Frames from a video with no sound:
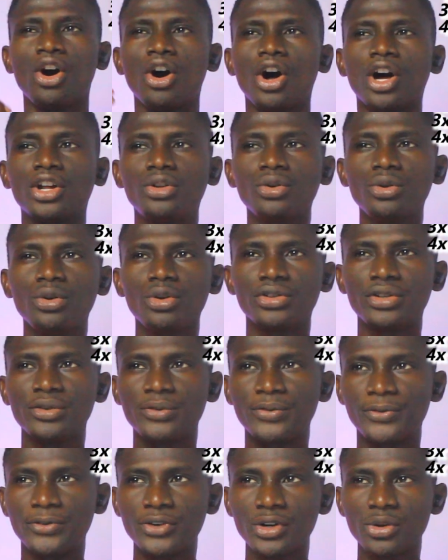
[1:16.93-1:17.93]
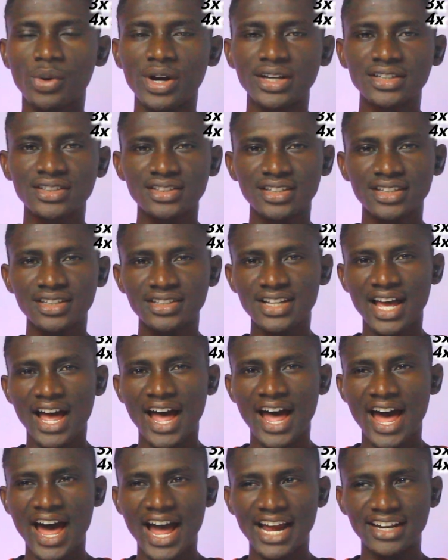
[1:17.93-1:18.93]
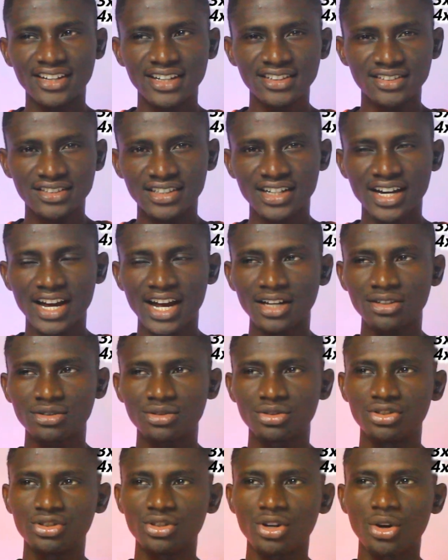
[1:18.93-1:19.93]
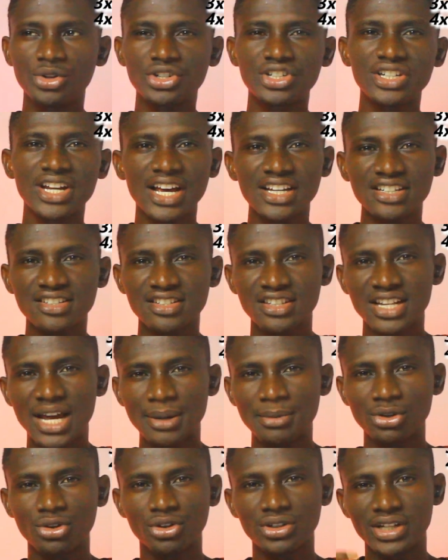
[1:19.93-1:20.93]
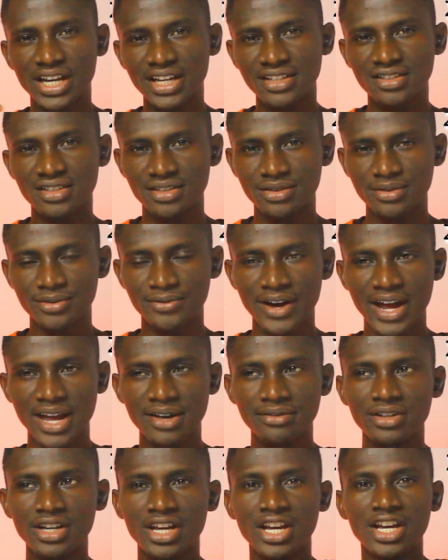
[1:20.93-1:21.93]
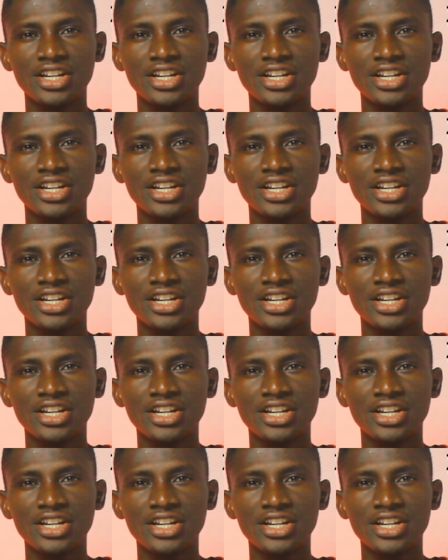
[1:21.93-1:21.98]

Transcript: Although the frequencies are identical to the original Snapdragon eight sixty-five,